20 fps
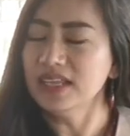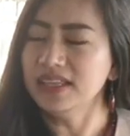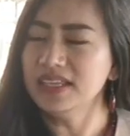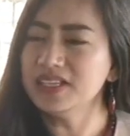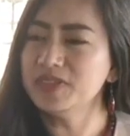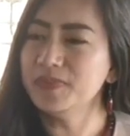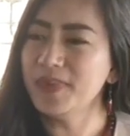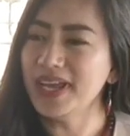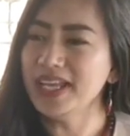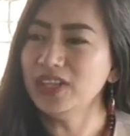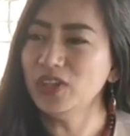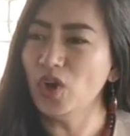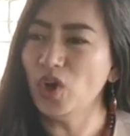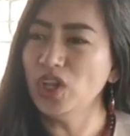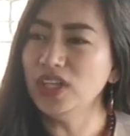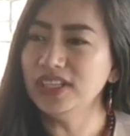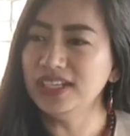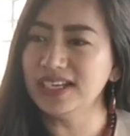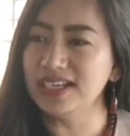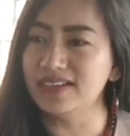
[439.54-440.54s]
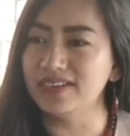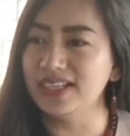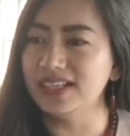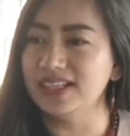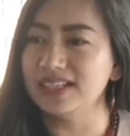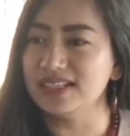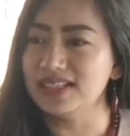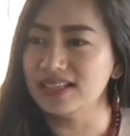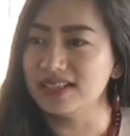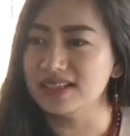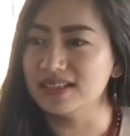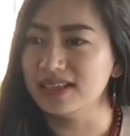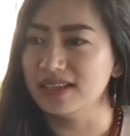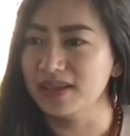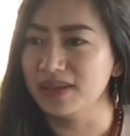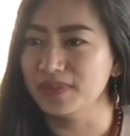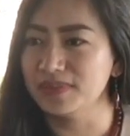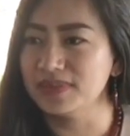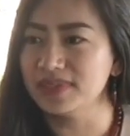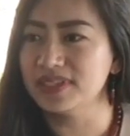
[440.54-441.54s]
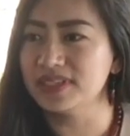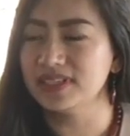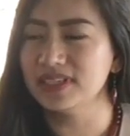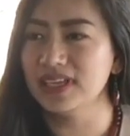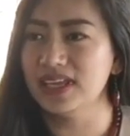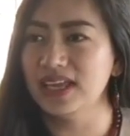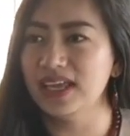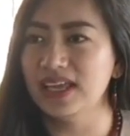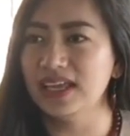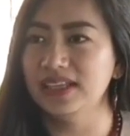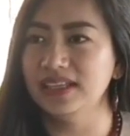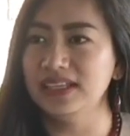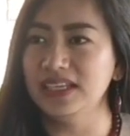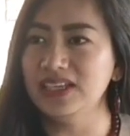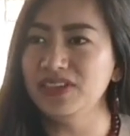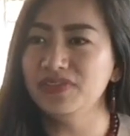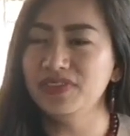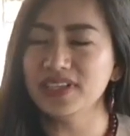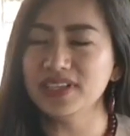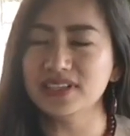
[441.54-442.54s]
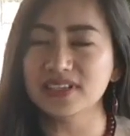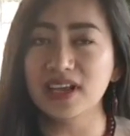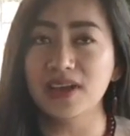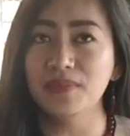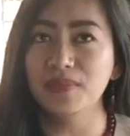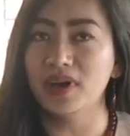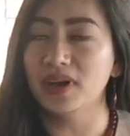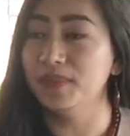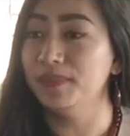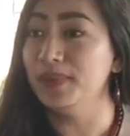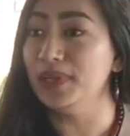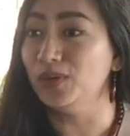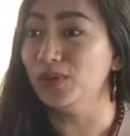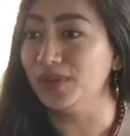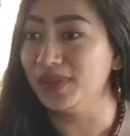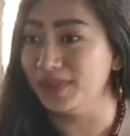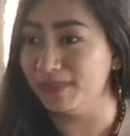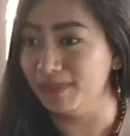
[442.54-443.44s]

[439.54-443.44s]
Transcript: Despite all the criticisms and even some are below